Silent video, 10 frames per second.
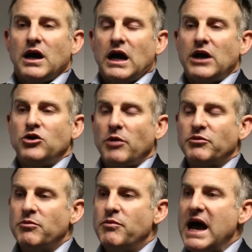
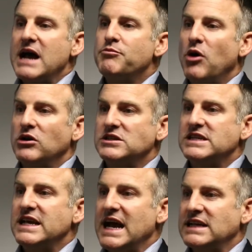Adopt a bad
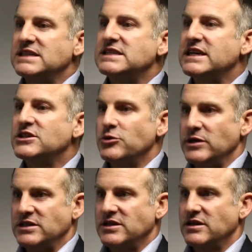policy and stick to
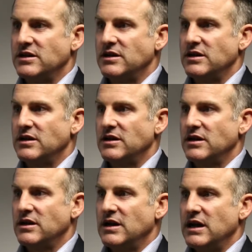it
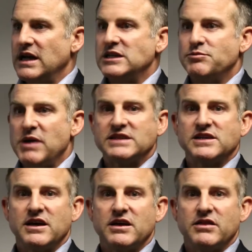is
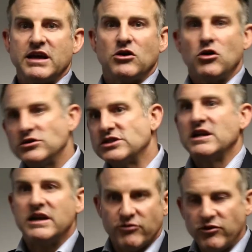better than
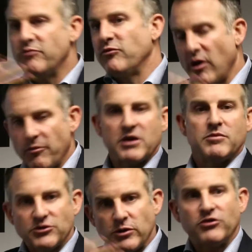constantly flip-flopping
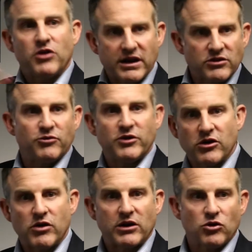between trying to
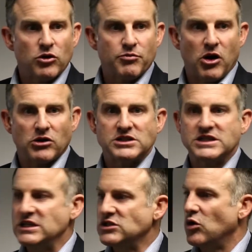figure out good
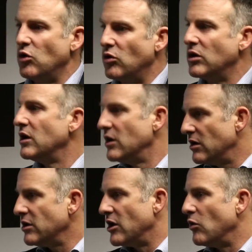policies or,
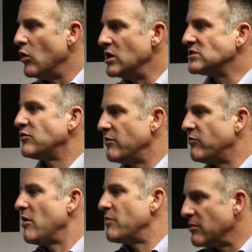you know, worse,
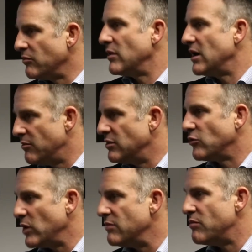flip-flopping
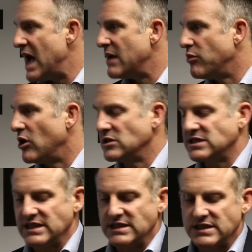between bad
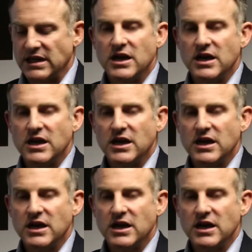policies.